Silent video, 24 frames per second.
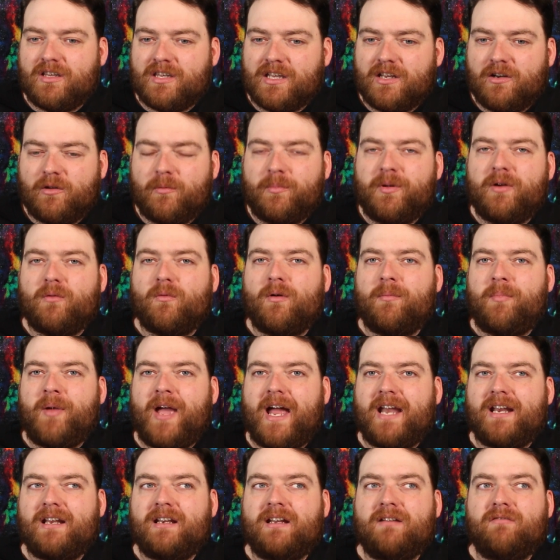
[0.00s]
a little bit
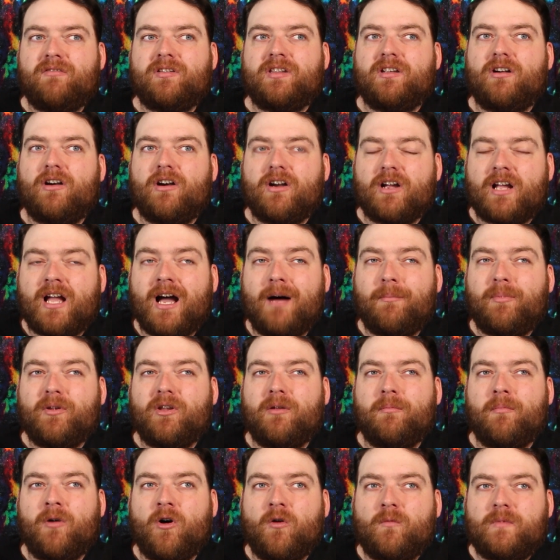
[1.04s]
repetitive, and there are a couple
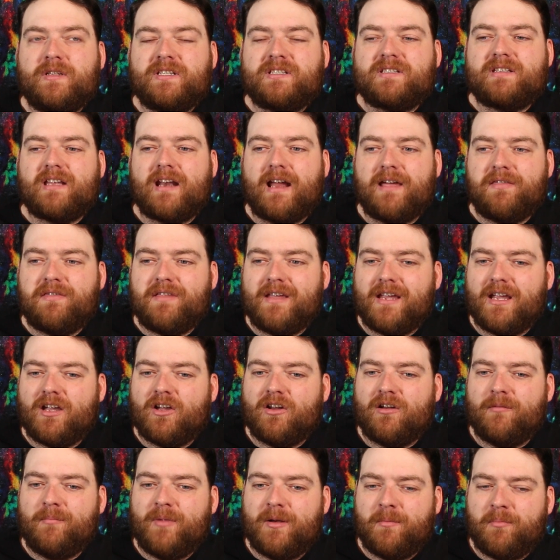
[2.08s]
of moments that I think
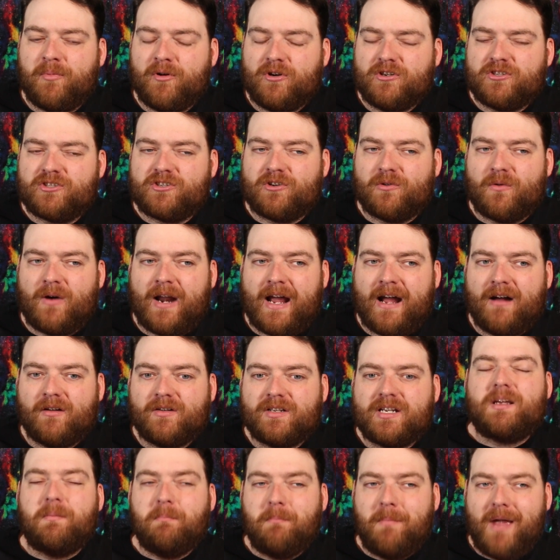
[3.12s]
could have been pushed around
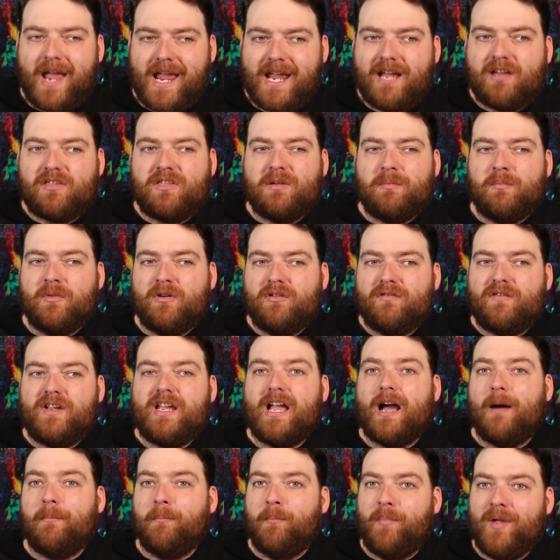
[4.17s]
to make the movie
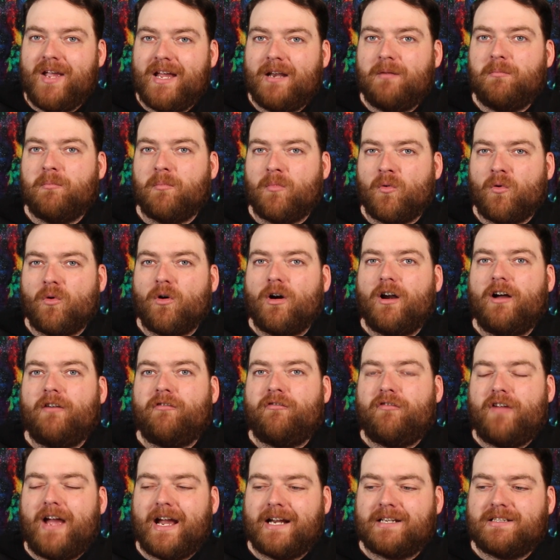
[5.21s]
a bit more
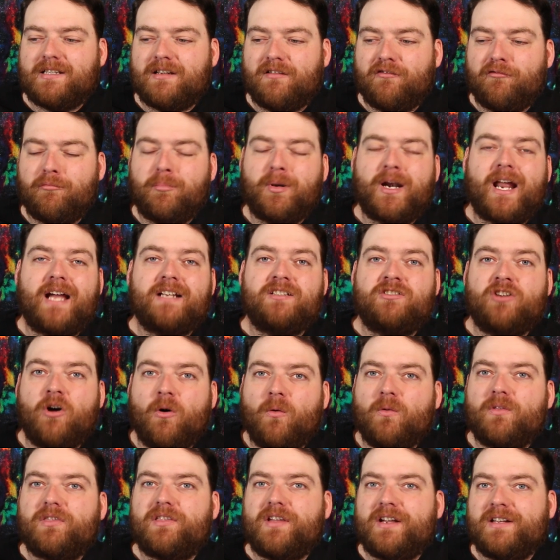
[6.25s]
effective. But I
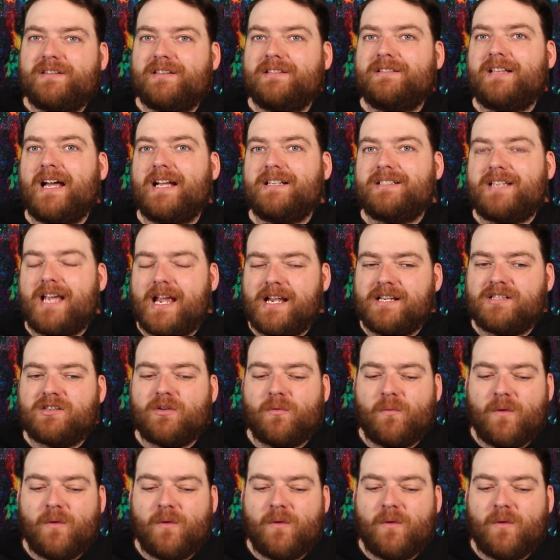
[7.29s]
don't think that that takes